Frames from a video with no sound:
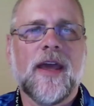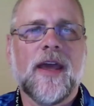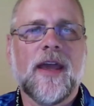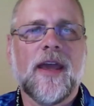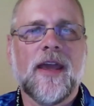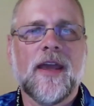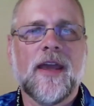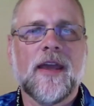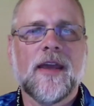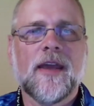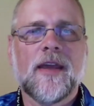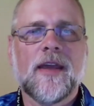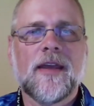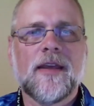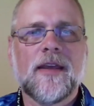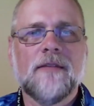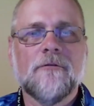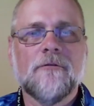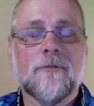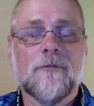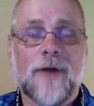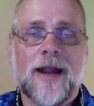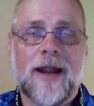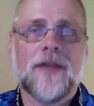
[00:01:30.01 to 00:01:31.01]
a
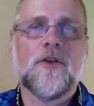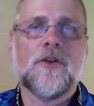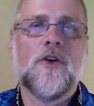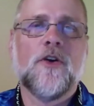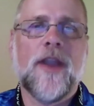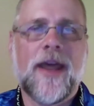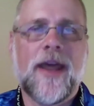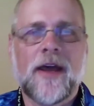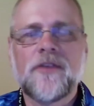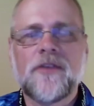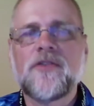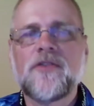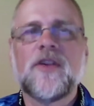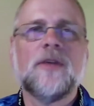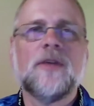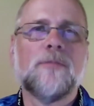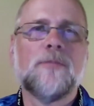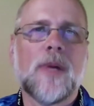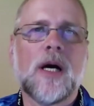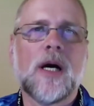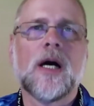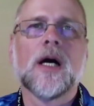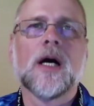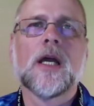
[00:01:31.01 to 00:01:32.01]
rather
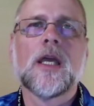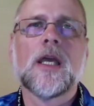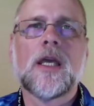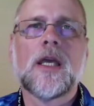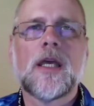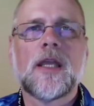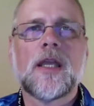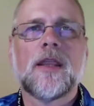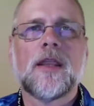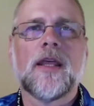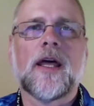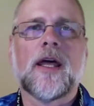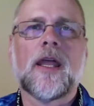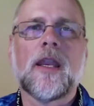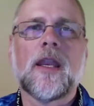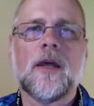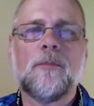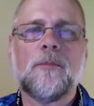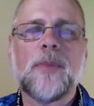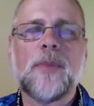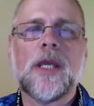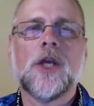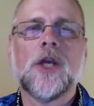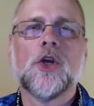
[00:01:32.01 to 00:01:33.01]
nasty bug
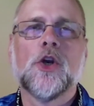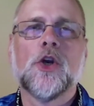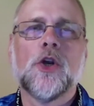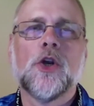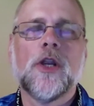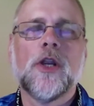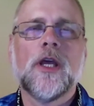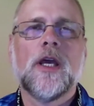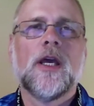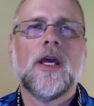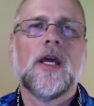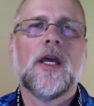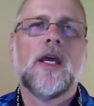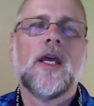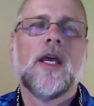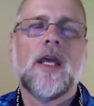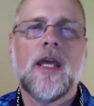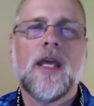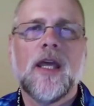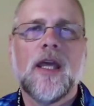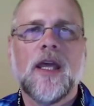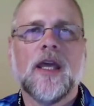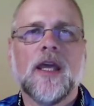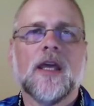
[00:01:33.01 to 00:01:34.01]
that appeared
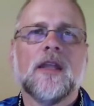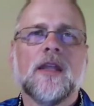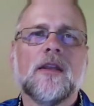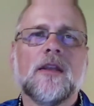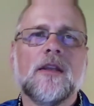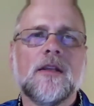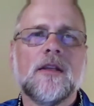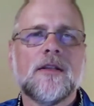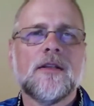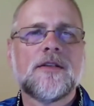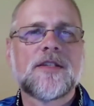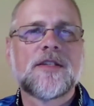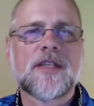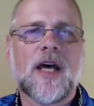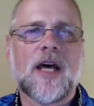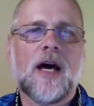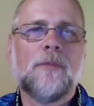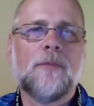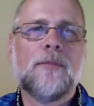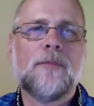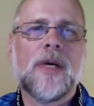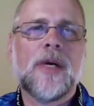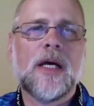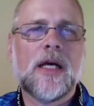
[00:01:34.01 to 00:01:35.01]
in
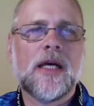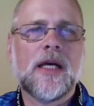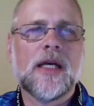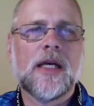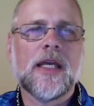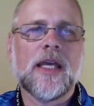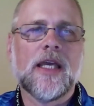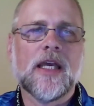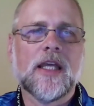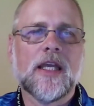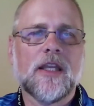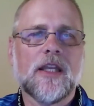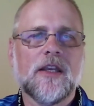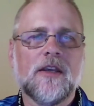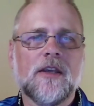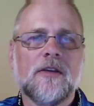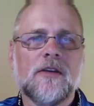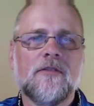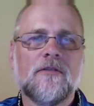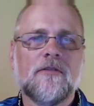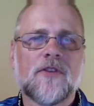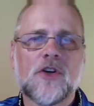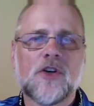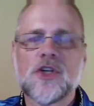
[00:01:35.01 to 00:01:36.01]
Samba
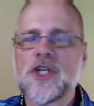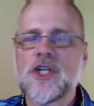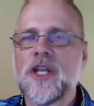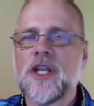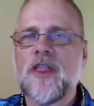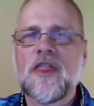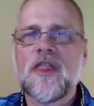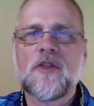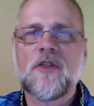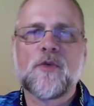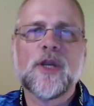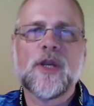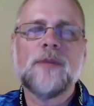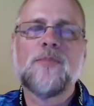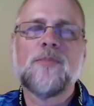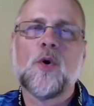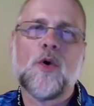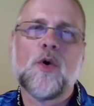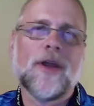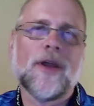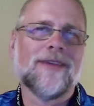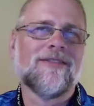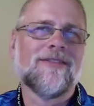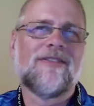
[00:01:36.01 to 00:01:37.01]
in version
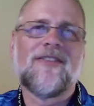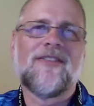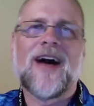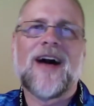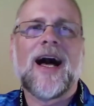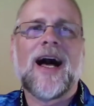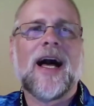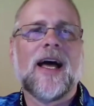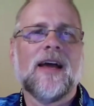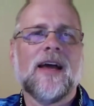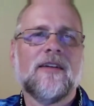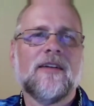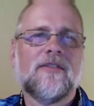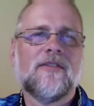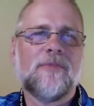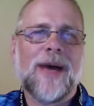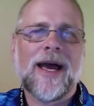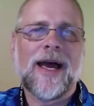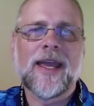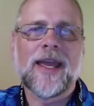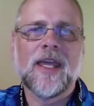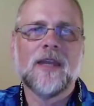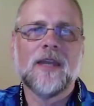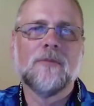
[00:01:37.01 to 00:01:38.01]

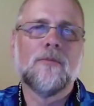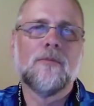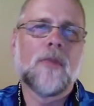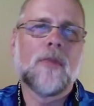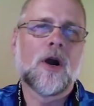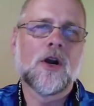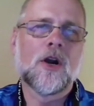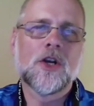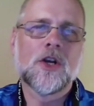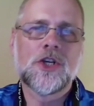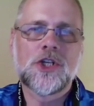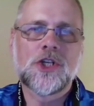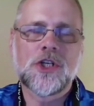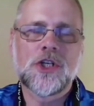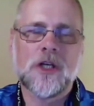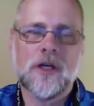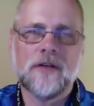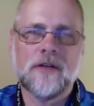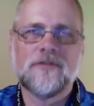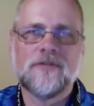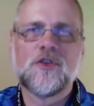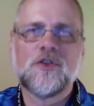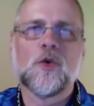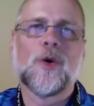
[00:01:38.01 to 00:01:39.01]
3.5 back in March
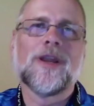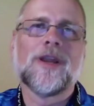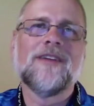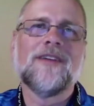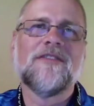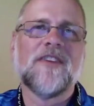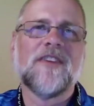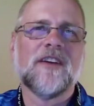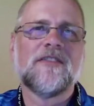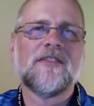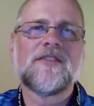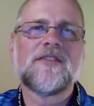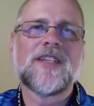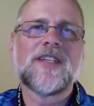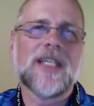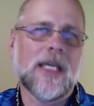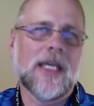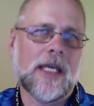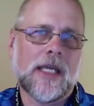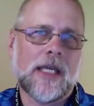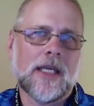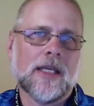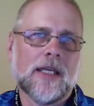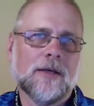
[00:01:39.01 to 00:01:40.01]
of
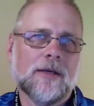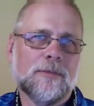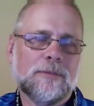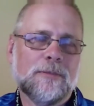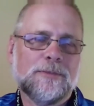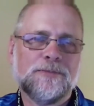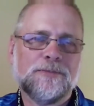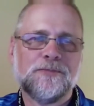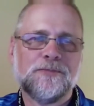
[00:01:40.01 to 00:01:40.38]
2015.